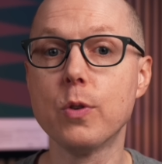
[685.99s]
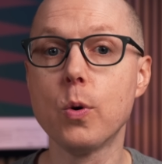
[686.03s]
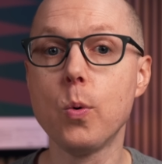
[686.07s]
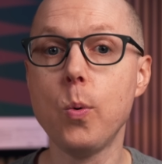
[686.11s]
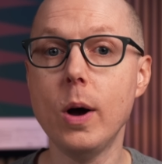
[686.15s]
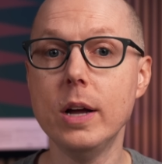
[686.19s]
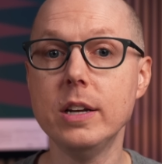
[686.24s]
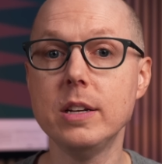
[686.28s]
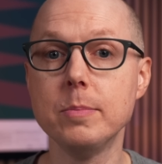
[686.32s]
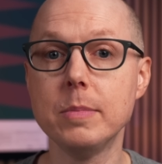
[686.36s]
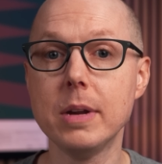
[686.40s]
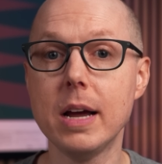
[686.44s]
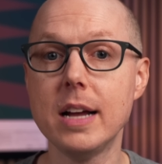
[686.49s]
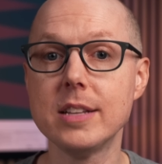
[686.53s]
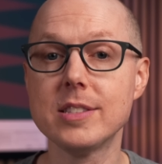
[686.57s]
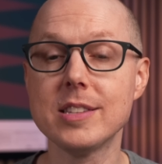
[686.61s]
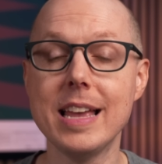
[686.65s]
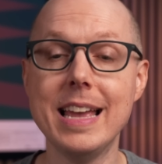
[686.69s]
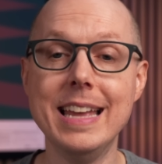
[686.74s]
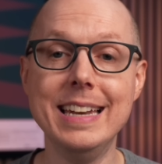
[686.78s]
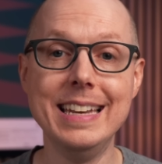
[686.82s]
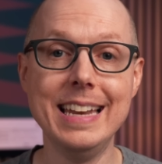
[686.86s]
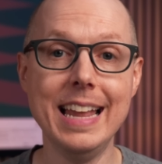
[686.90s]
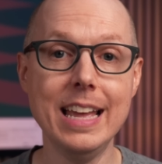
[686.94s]
of quantum dots
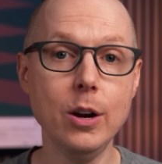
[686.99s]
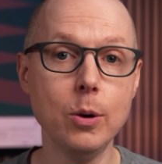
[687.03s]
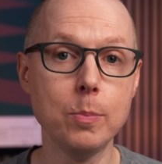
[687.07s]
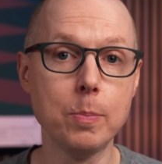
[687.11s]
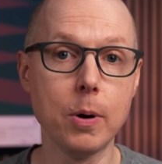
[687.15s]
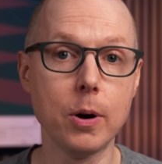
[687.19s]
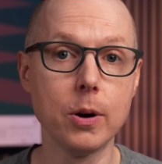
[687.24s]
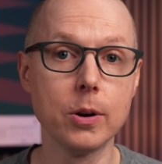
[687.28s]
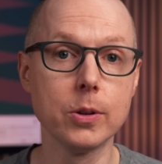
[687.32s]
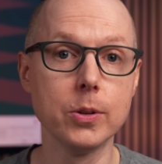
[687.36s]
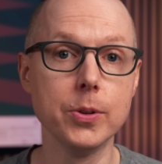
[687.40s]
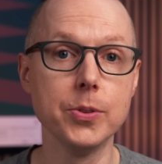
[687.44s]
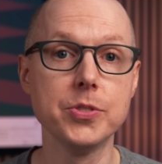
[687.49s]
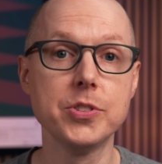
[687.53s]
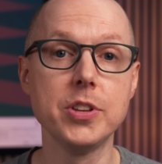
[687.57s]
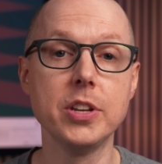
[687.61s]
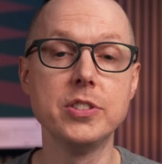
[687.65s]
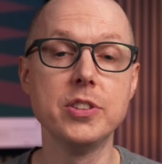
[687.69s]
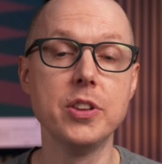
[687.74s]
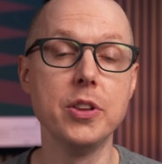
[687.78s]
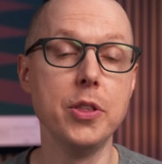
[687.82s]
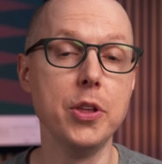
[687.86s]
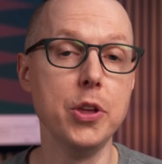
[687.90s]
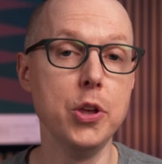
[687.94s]
and nanoparticles
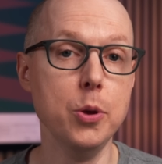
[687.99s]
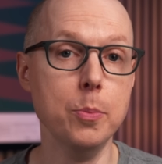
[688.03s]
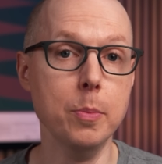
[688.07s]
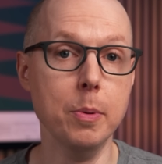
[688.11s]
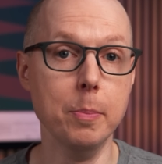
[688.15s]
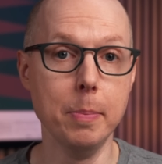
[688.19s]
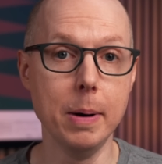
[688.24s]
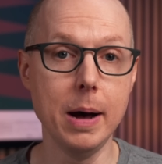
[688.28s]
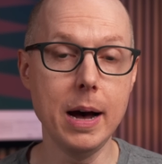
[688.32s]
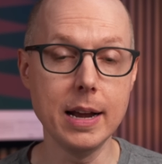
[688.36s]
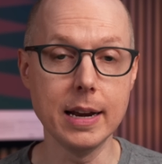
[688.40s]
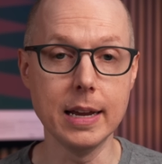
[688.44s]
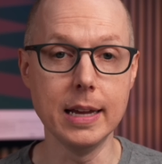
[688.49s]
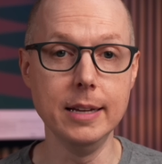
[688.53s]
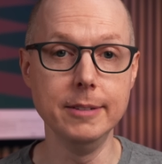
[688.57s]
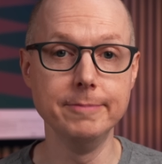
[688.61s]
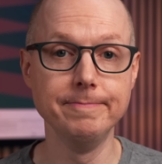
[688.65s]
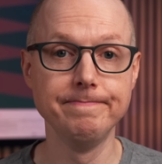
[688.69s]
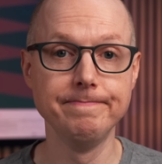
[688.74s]
does to the human body.